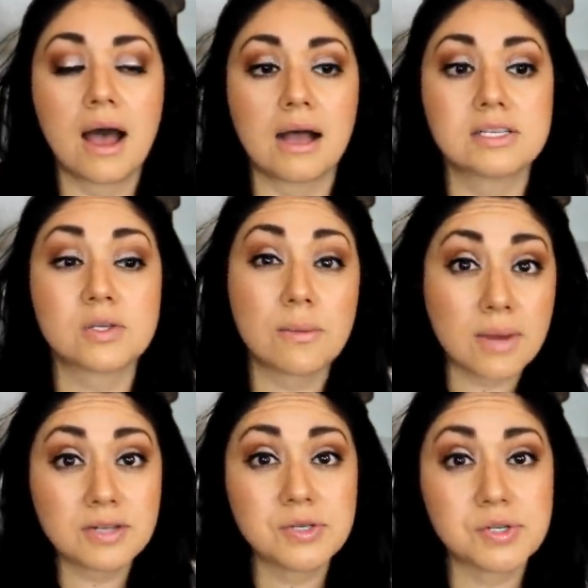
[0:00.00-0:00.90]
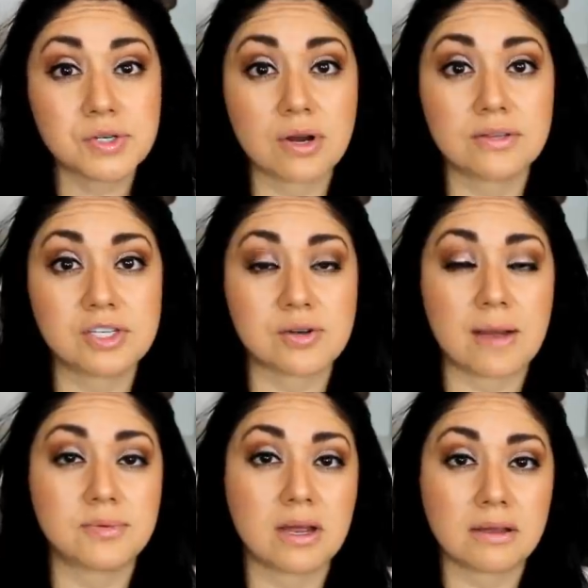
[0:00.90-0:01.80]
Uh, so I'm not too sure on the
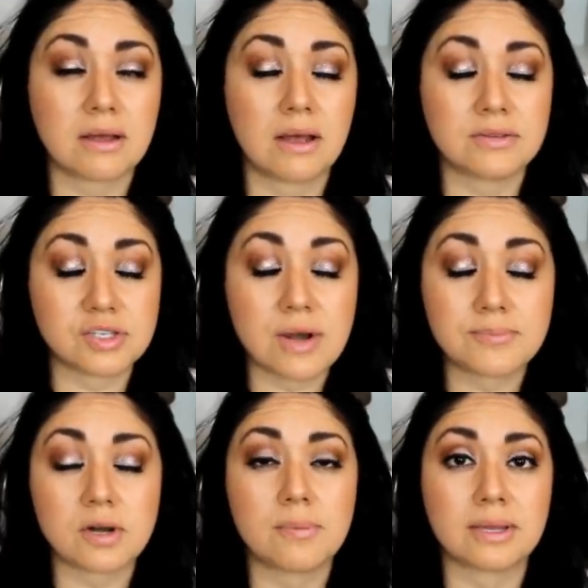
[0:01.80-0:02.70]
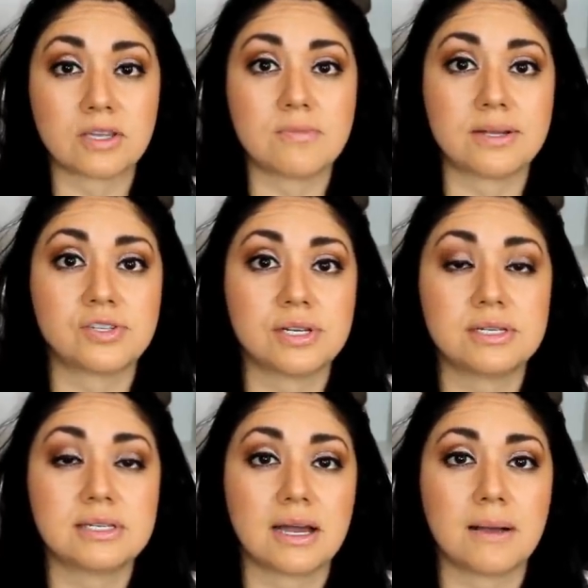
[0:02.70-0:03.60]
strap on the strap drop like you
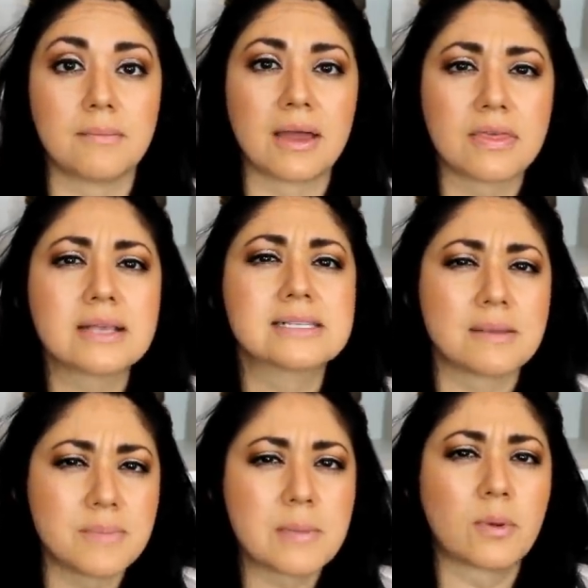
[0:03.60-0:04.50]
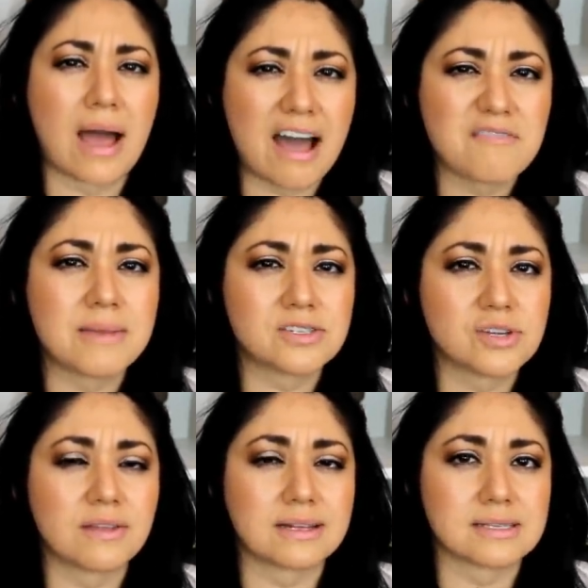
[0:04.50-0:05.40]
mentioned um, I think some people have
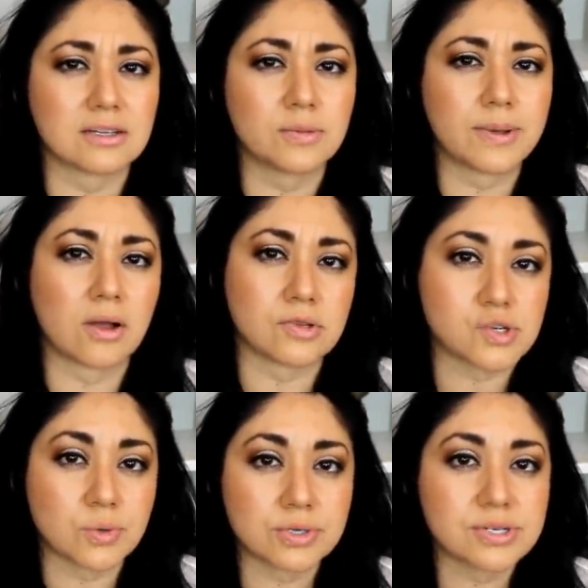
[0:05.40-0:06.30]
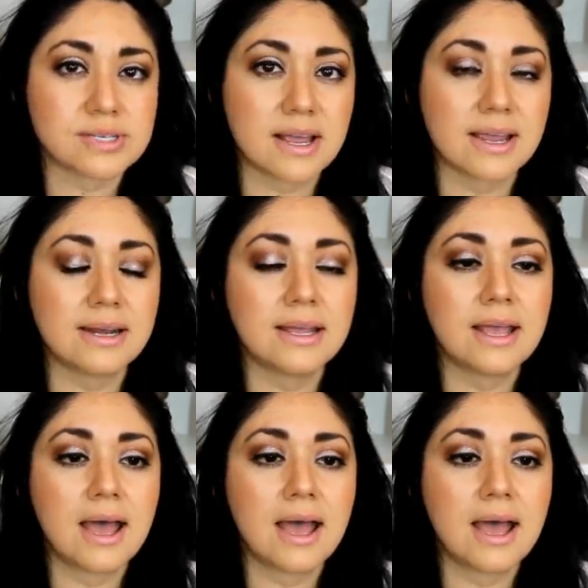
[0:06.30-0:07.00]
mentioned that's a little bit on the shorter side.